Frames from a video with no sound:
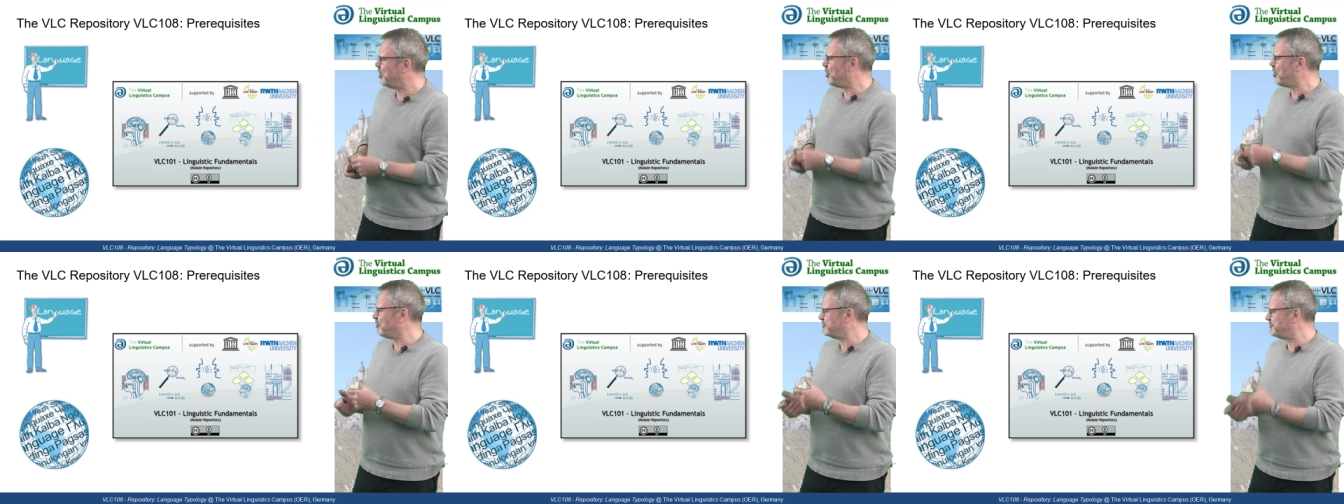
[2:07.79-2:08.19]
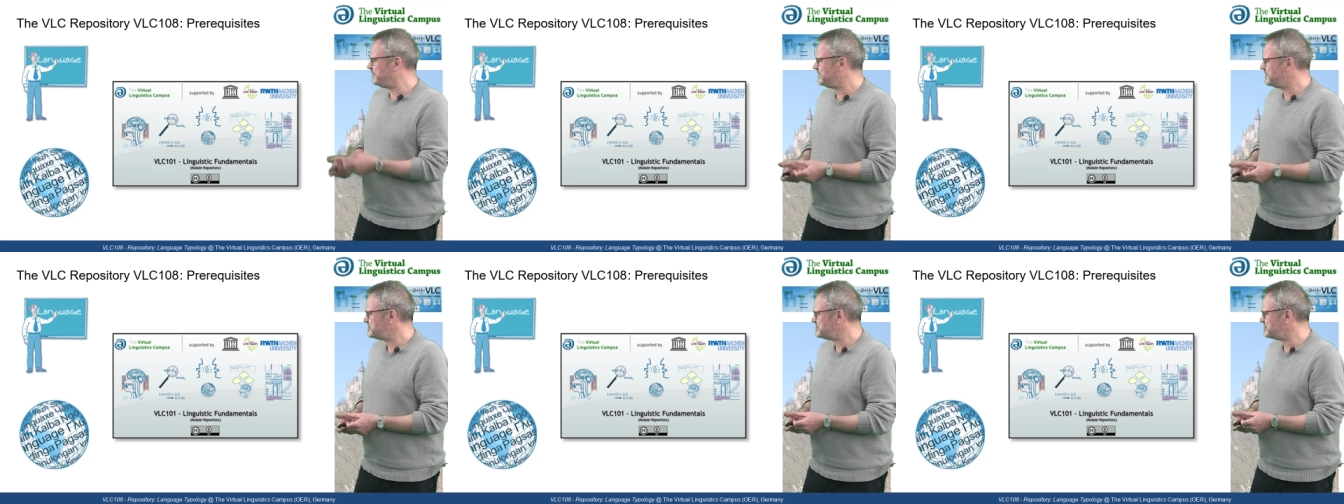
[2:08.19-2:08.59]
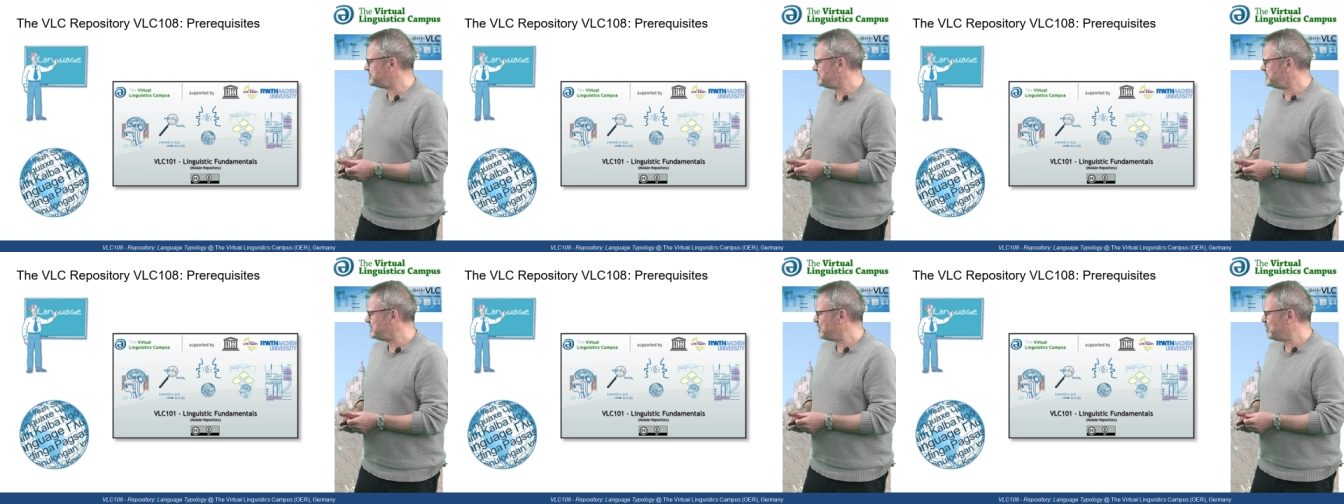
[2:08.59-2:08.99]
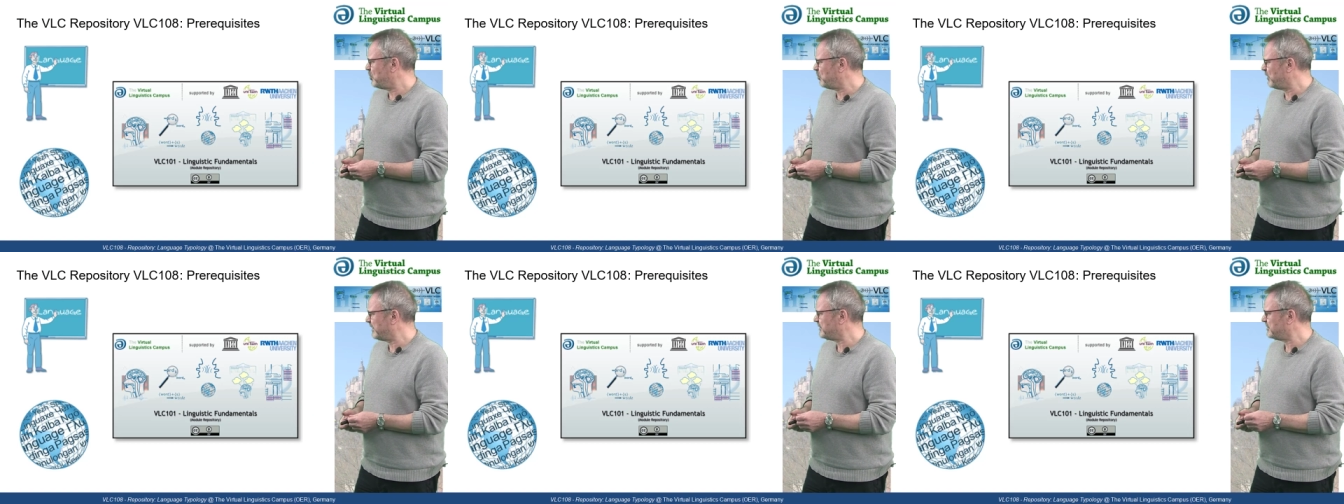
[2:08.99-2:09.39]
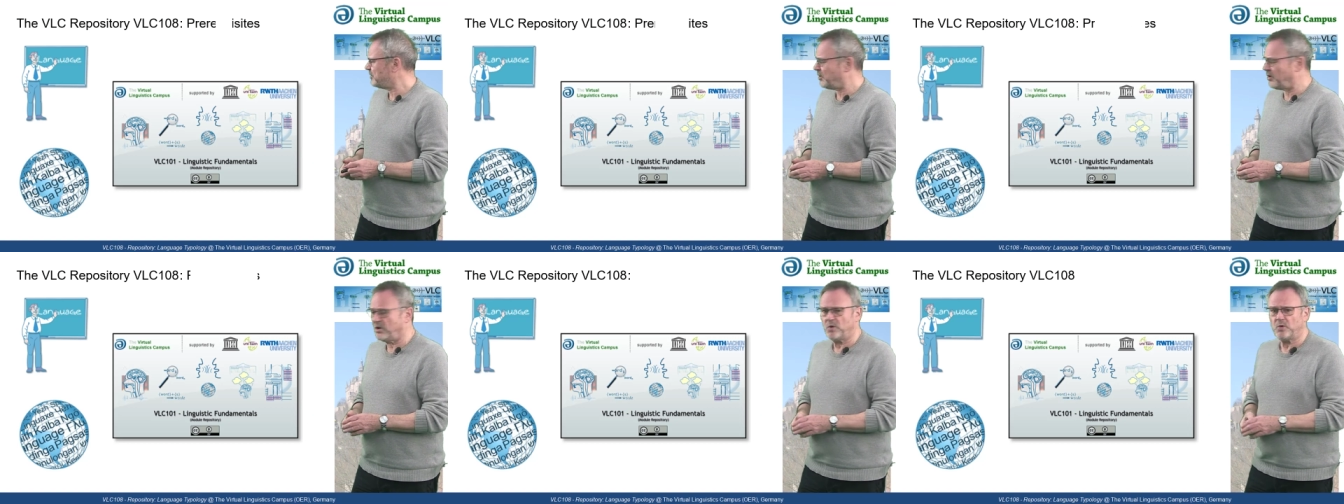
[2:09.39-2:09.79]
of VLC
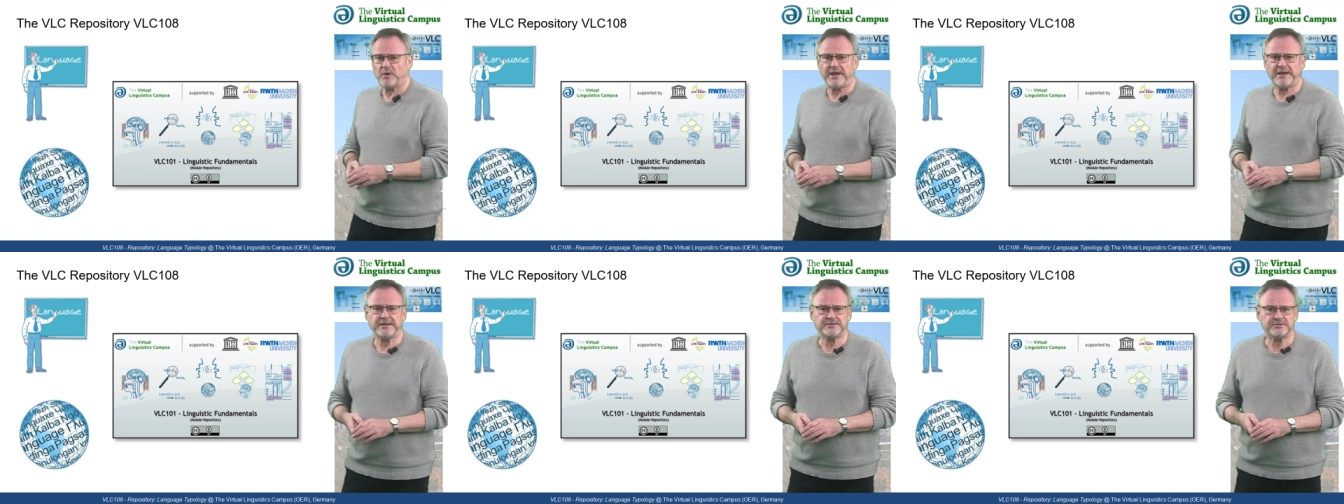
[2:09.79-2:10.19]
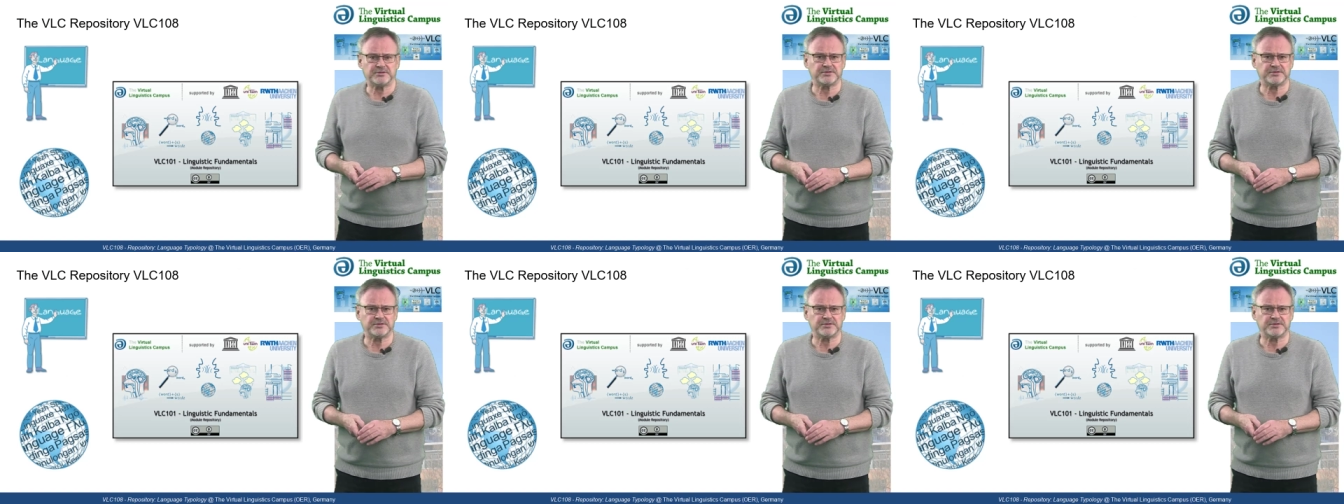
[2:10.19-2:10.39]
108.